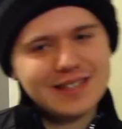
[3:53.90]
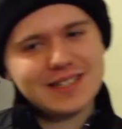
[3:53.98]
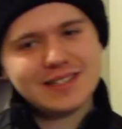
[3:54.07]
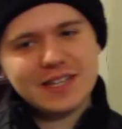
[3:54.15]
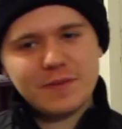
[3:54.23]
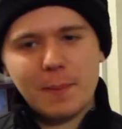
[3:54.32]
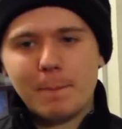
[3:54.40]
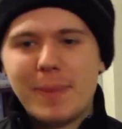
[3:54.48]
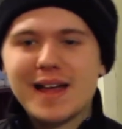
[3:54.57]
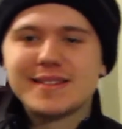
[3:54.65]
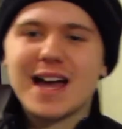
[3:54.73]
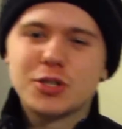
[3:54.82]
it is even
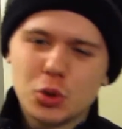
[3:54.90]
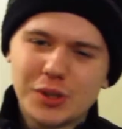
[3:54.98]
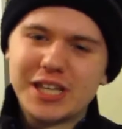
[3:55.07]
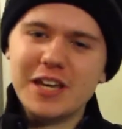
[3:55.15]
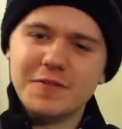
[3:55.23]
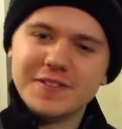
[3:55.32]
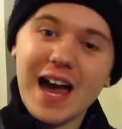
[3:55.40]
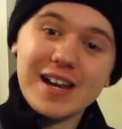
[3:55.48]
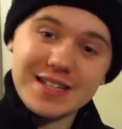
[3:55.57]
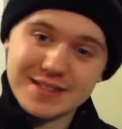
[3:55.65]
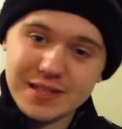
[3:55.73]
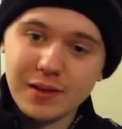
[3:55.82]
better to give
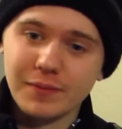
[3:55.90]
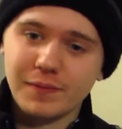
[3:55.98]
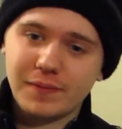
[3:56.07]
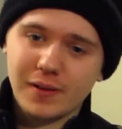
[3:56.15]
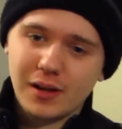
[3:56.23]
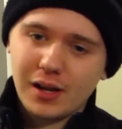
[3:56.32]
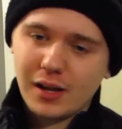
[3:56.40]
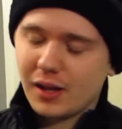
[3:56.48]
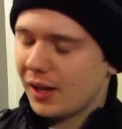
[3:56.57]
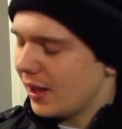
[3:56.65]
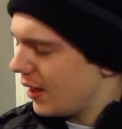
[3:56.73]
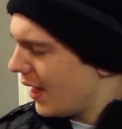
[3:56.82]
than receive.
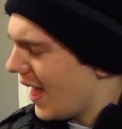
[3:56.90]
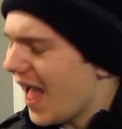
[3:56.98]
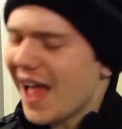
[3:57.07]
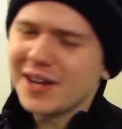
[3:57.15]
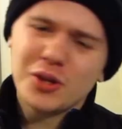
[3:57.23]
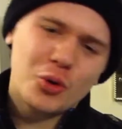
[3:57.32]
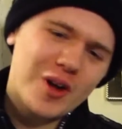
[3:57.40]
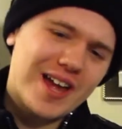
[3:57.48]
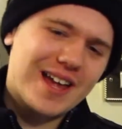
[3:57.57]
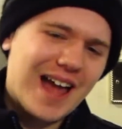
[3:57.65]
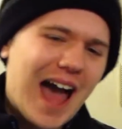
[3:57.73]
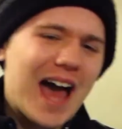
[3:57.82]

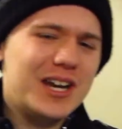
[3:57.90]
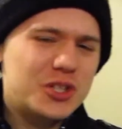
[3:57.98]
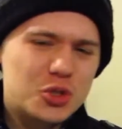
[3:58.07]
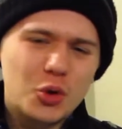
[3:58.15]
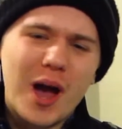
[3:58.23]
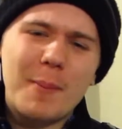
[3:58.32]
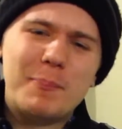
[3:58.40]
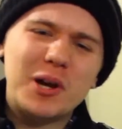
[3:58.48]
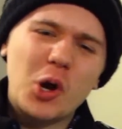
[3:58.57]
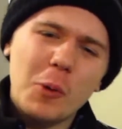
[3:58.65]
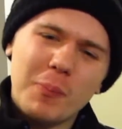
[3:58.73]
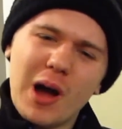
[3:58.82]
Anyway, I need to go and
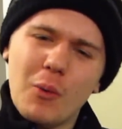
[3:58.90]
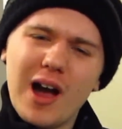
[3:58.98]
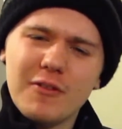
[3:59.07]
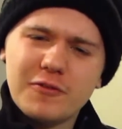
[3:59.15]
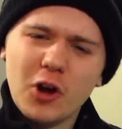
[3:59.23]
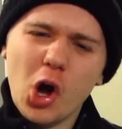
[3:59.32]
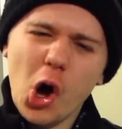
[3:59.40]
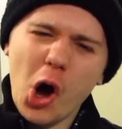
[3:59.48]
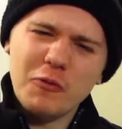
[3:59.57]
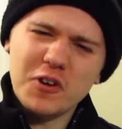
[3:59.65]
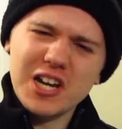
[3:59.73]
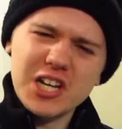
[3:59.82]
pick up my wife.
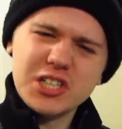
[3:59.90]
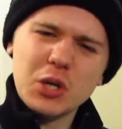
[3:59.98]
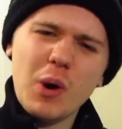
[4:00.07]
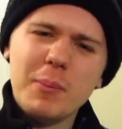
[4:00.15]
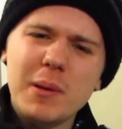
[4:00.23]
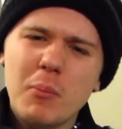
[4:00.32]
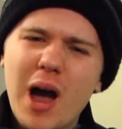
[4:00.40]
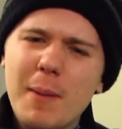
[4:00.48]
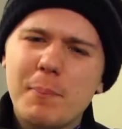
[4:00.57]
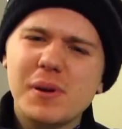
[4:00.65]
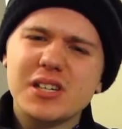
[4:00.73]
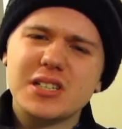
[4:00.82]
Hopefully she will be more
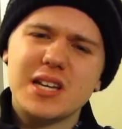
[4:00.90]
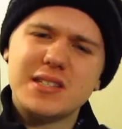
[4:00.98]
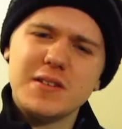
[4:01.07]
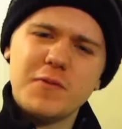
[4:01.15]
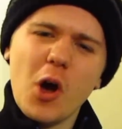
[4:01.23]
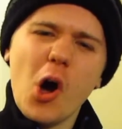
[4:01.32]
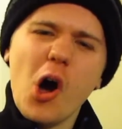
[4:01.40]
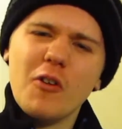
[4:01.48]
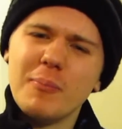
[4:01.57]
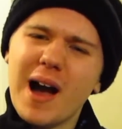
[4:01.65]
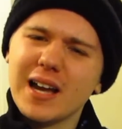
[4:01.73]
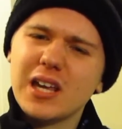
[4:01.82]
appreciative
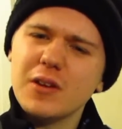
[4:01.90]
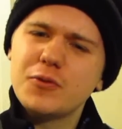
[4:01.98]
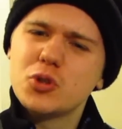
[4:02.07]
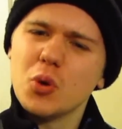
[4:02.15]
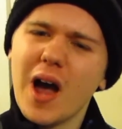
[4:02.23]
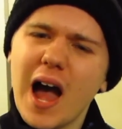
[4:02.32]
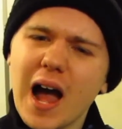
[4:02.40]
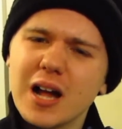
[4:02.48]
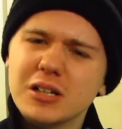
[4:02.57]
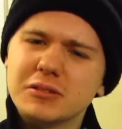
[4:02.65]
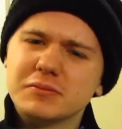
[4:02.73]
of my gift to her.